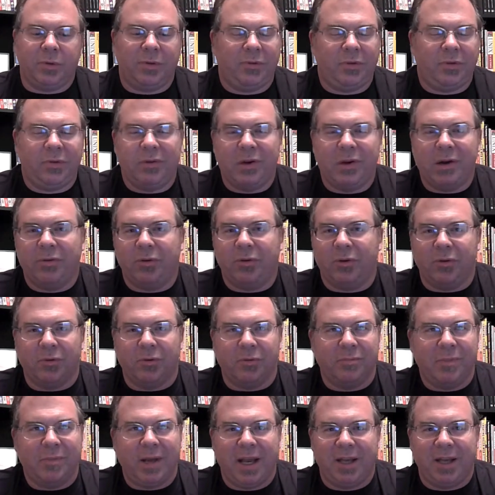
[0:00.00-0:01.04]
If you've never
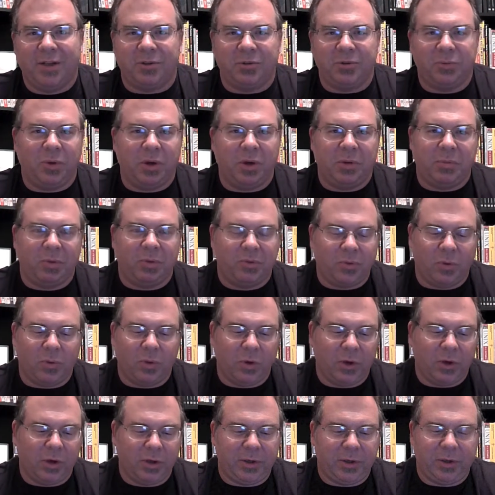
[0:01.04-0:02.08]
handled one
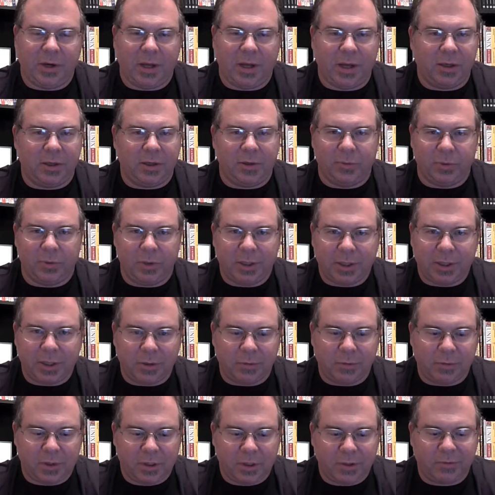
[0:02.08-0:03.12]
before, you're not going to really
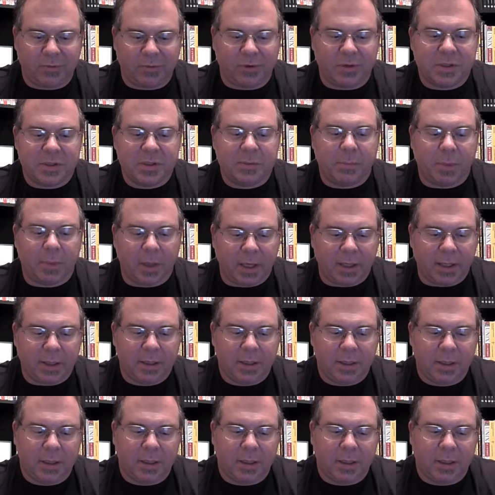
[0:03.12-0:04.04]
know the difference, but